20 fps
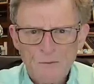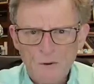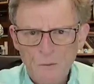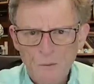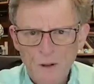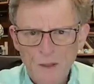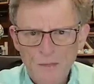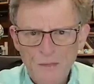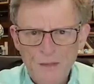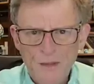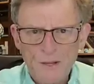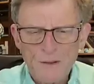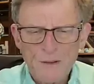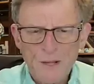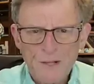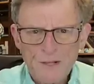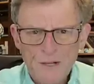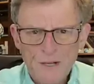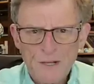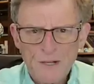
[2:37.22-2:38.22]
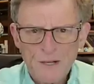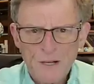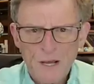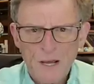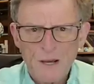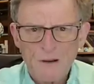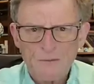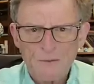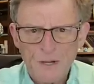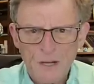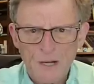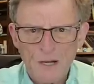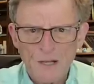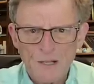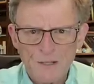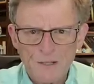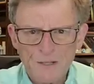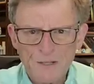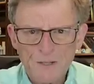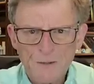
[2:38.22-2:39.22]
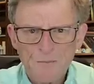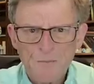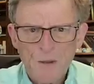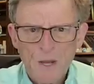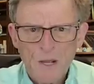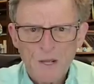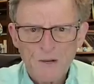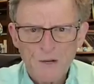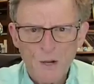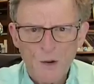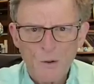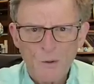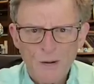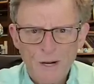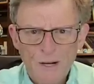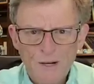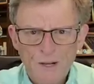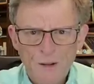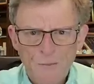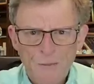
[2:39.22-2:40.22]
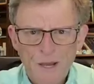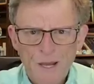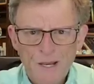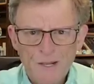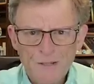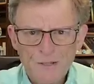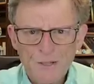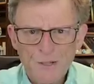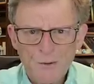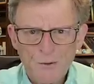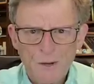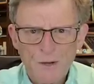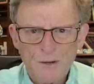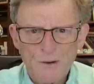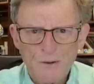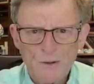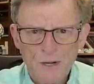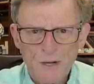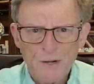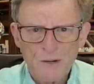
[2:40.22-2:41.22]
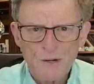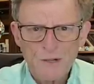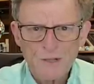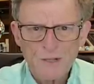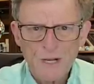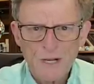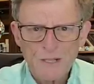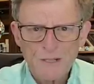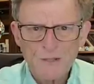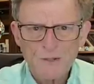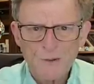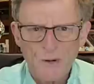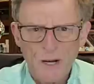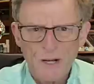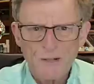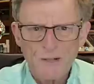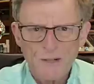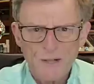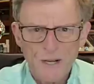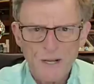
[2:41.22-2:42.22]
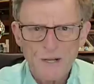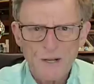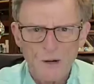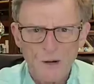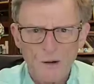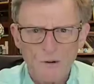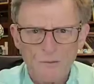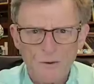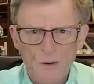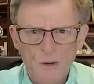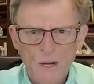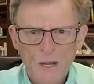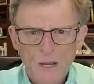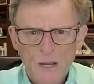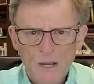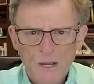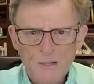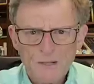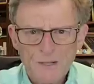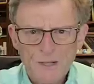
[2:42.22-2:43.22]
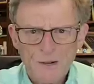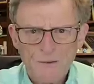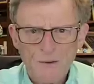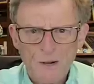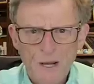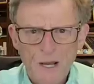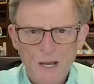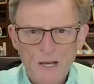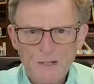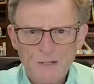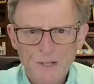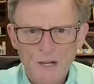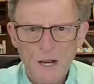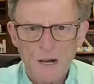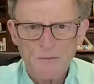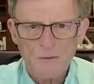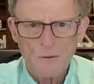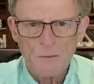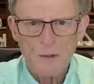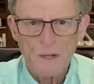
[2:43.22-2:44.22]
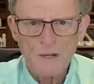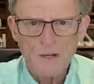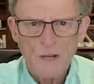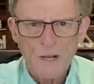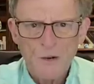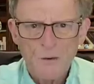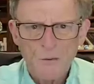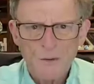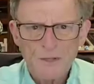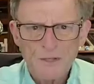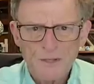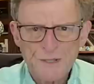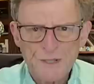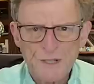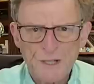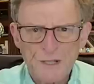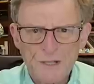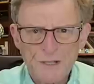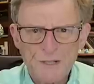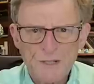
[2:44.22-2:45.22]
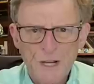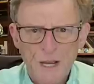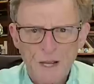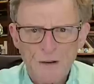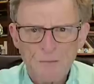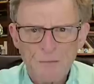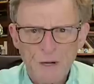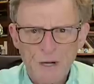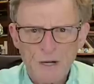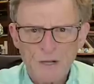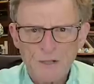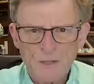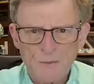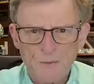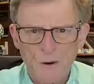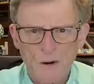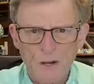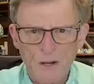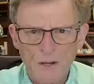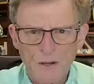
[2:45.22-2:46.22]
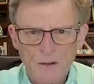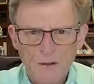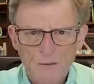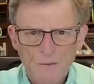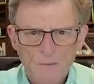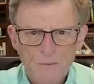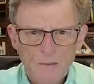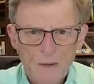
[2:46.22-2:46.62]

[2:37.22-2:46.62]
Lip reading: For one thing, they didn't have guns. No one in the past 200 years has tried to take over a civilized government with sticks and bear spray.